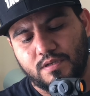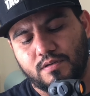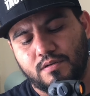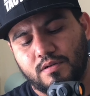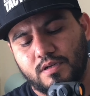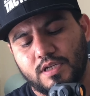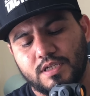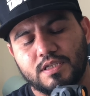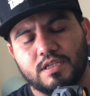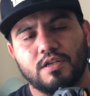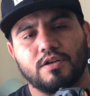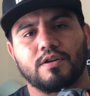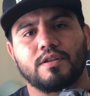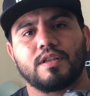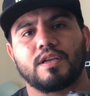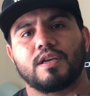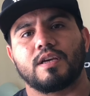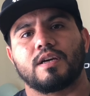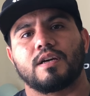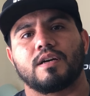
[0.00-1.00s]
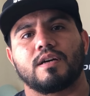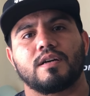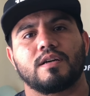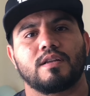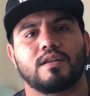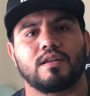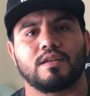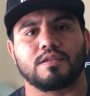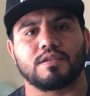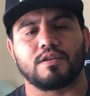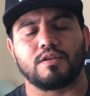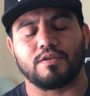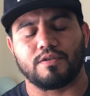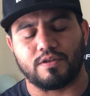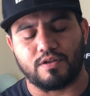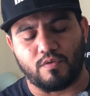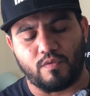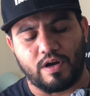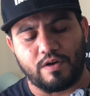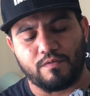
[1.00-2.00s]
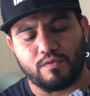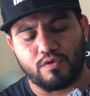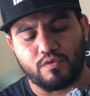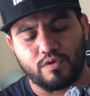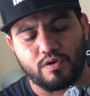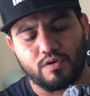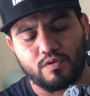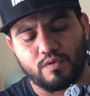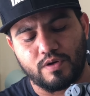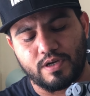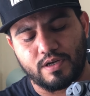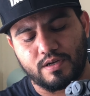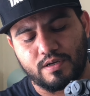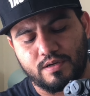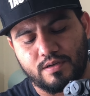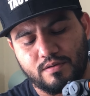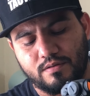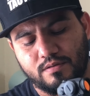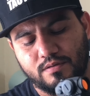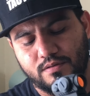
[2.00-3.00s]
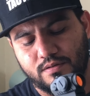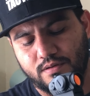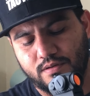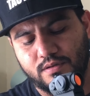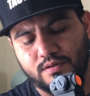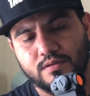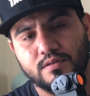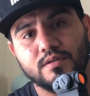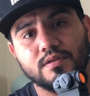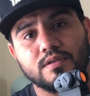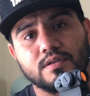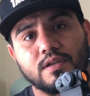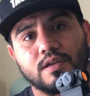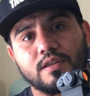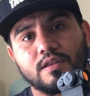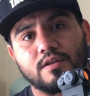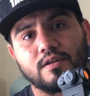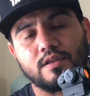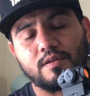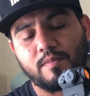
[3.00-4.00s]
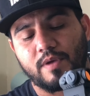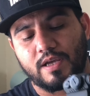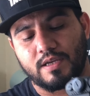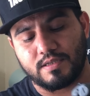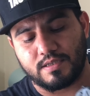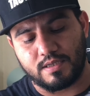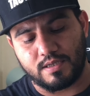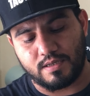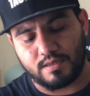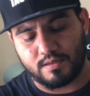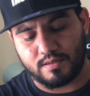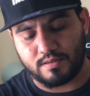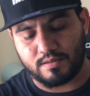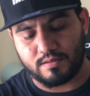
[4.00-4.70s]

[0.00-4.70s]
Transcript: let's clear the rifle real quick. Start that on the magazine.